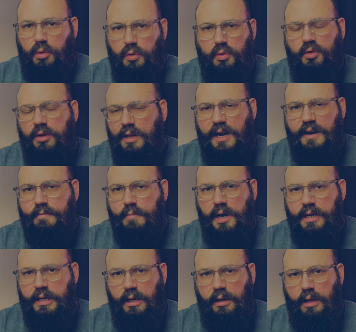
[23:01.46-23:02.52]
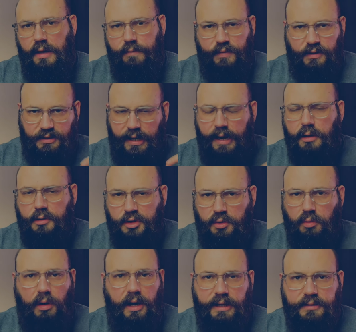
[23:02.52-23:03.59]
lose a lot of money if it's tails
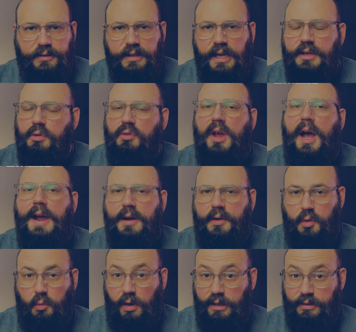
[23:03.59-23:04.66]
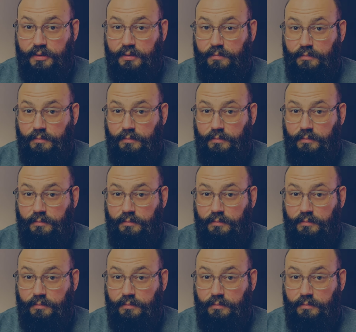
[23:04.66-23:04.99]
twice, and you tie otherwise.